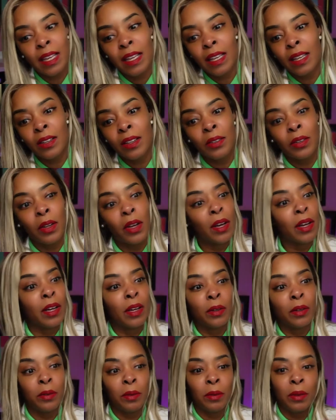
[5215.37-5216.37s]
I don't know. It
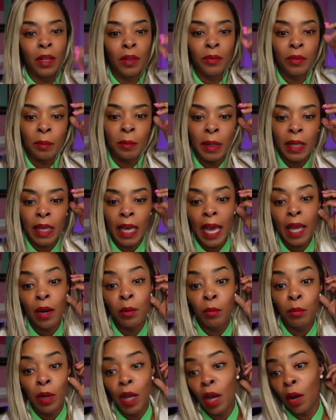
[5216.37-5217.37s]
don't do nothing for me. I
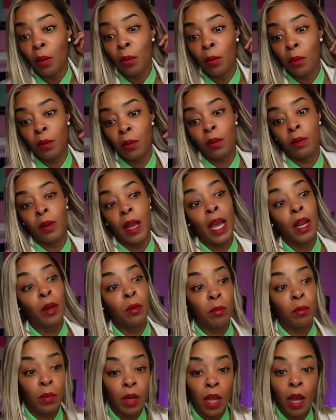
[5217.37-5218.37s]
don't know. I
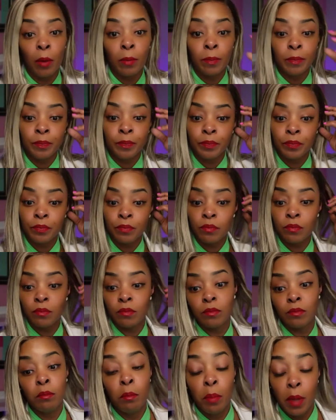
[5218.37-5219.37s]
don't know.
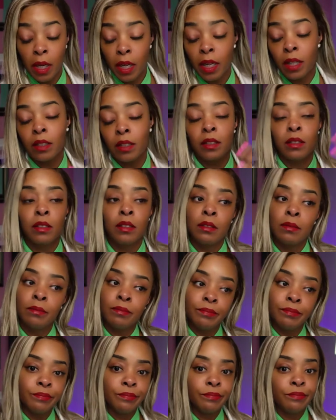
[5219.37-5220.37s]
But
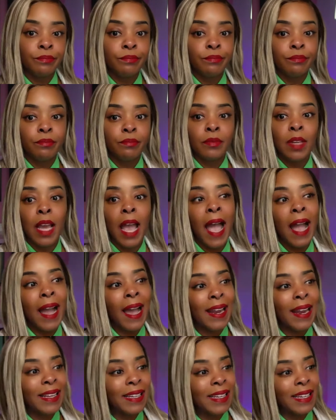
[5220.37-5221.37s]
I
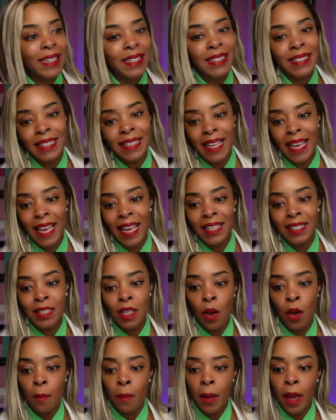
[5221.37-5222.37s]
gotta get into that. So
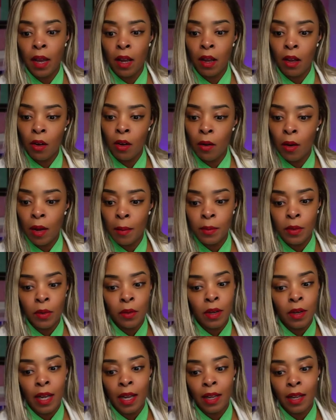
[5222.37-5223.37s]
I'm like, oh, I'm
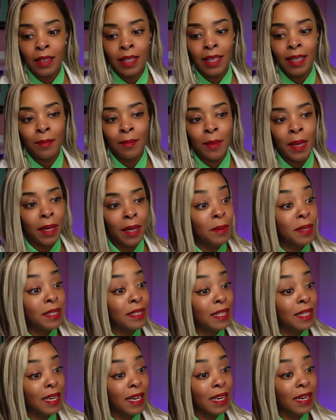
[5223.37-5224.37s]
doing. Uh, they making me
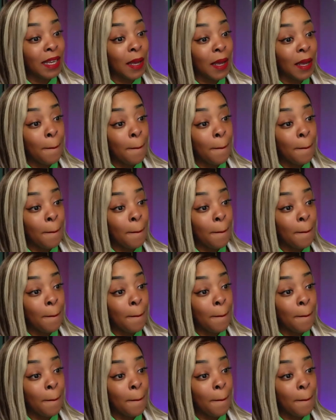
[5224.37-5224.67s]
study.